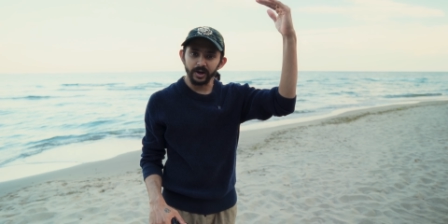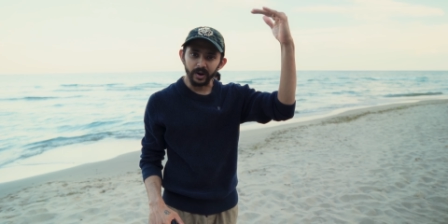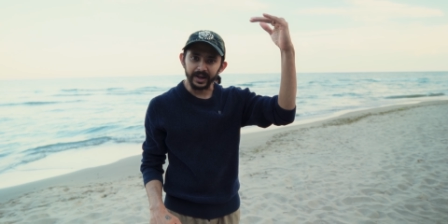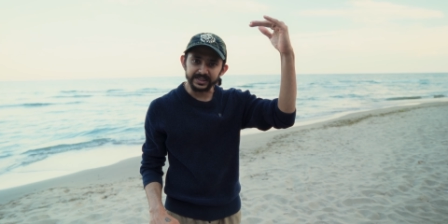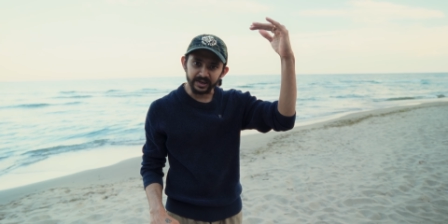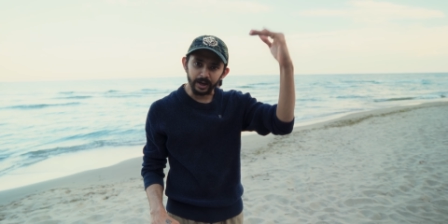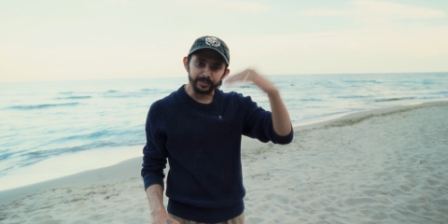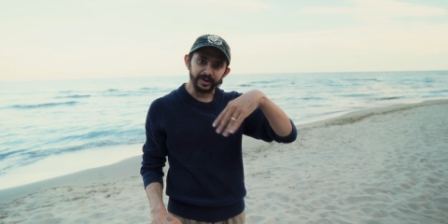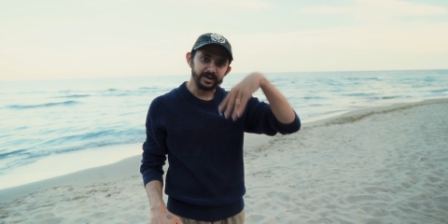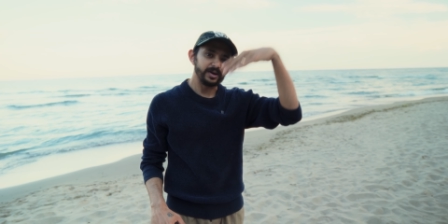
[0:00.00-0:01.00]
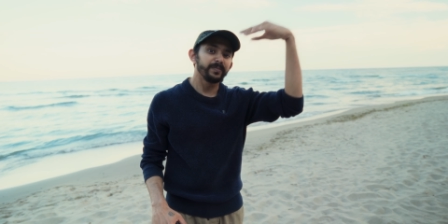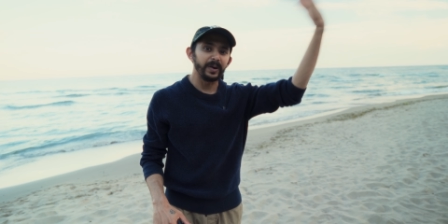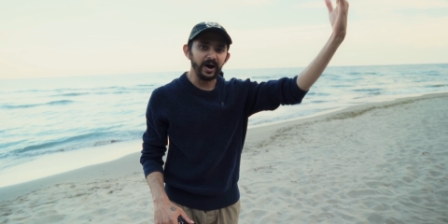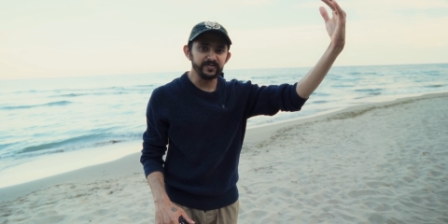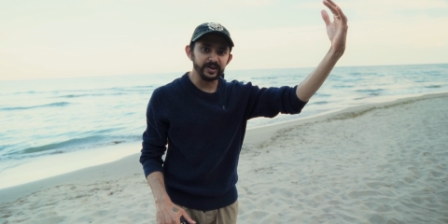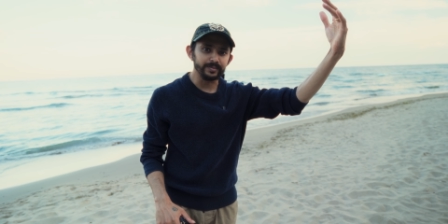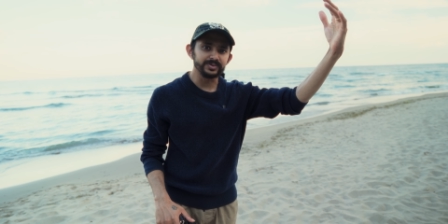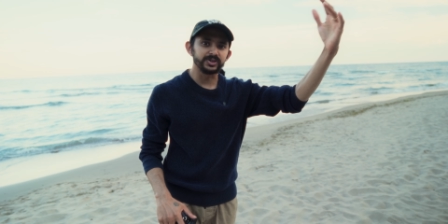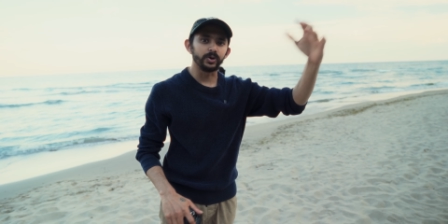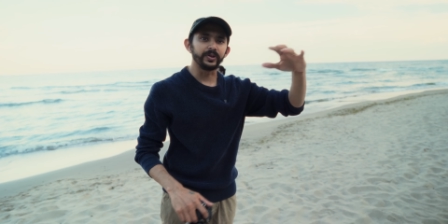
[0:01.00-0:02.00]
horizon up above them
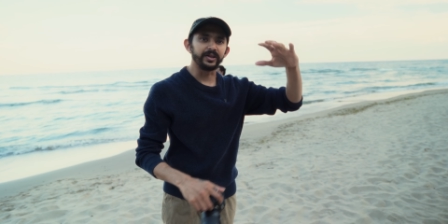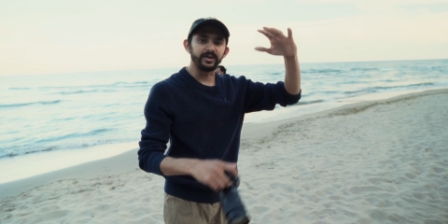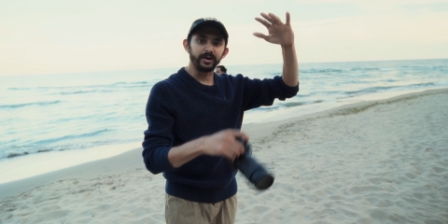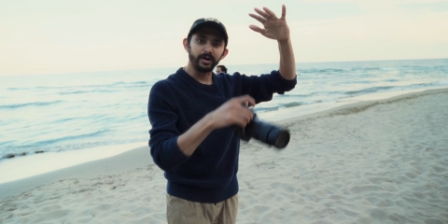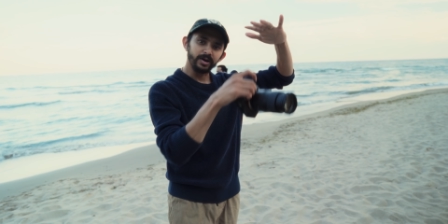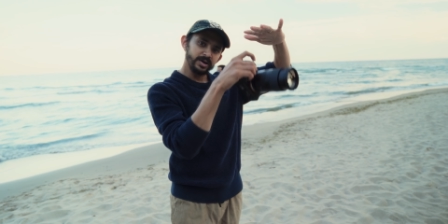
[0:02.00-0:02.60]
so that their